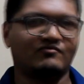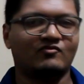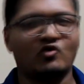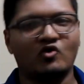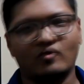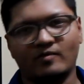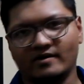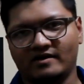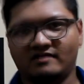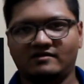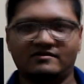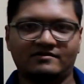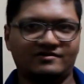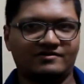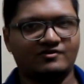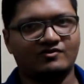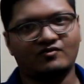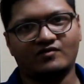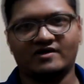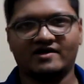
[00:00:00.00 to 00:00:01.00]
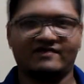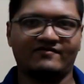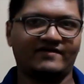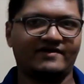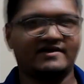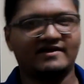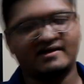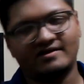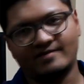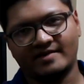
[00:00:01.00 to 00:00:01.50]
mobile to work
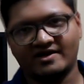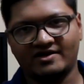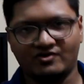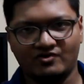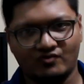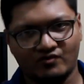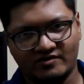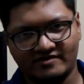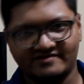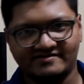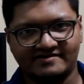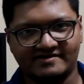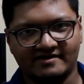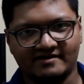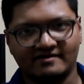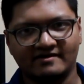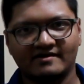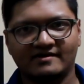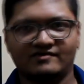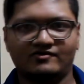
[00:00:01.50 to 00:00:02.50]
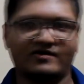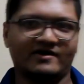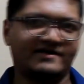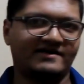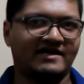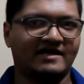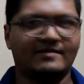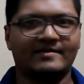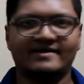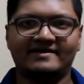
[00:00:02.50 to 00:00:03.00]
with in my university, so I
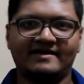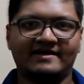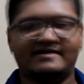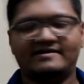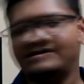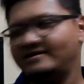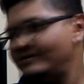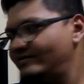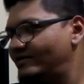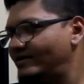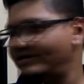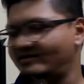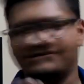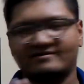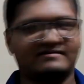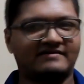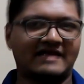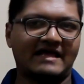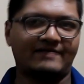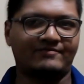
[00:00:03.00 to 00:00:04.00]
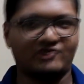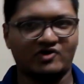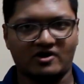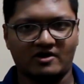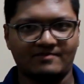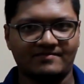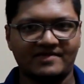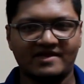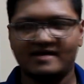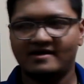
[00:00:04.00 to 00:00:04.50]
take my data in this
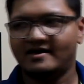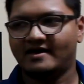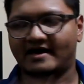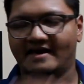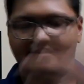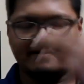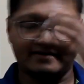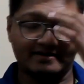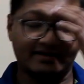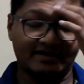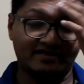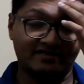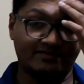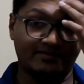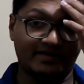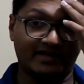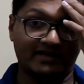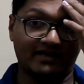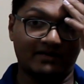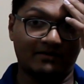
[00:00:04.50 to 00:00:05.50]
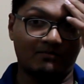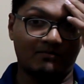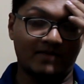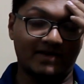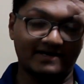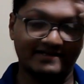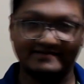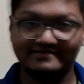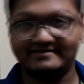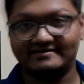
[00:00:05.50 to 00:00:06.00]
laptop, and it's been a
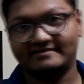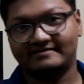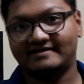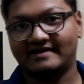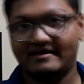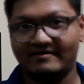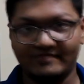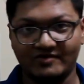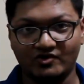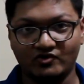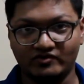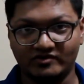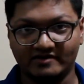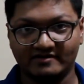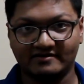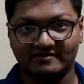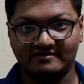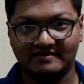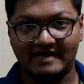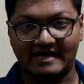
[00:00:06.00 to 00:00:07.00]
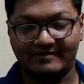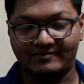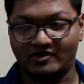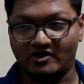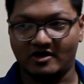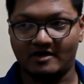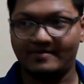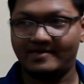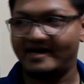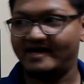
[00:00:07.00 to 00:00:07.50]
month since I'm using this
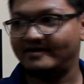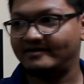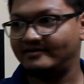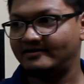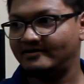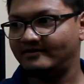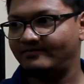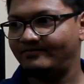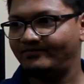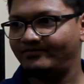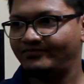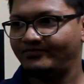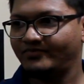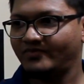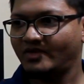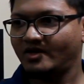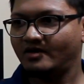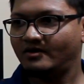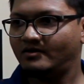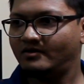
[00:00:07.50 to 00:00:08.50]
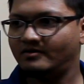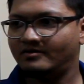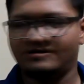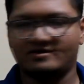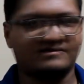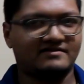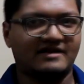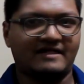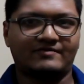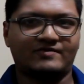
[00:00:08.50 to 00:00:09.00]
laptop, and
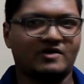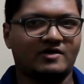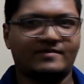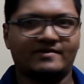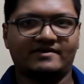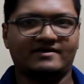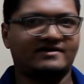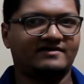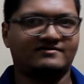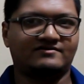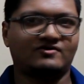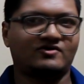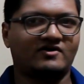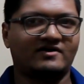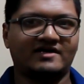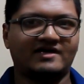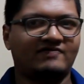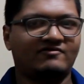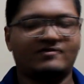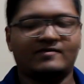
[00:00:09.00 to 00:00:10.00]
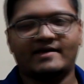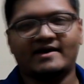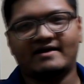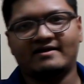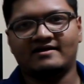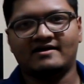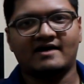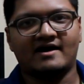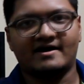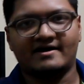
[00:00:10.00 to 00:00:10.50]
this laptop is not giving me
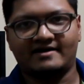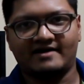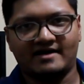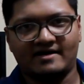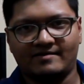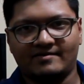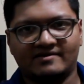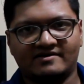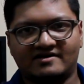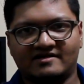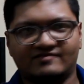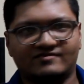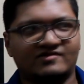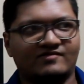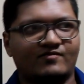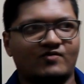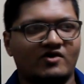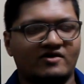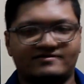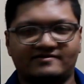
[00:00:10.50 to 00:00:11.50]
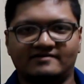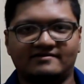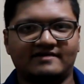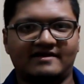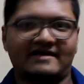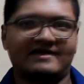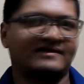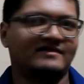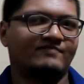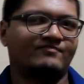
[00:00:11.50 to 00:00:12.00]
any hard time in terms of process,
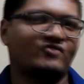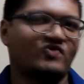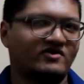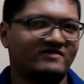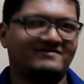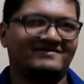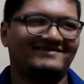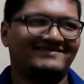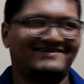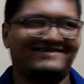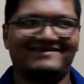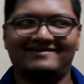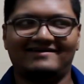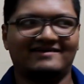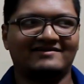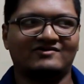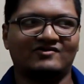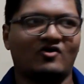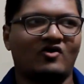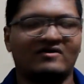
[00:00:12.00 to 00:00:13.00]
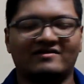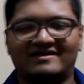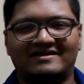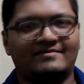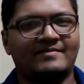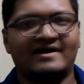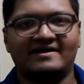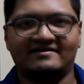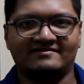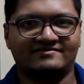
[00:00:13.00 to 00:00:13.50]
and the process is all
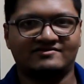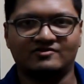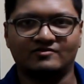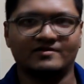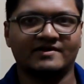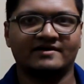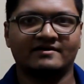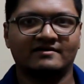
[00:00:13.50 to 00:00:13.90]
that matters to me.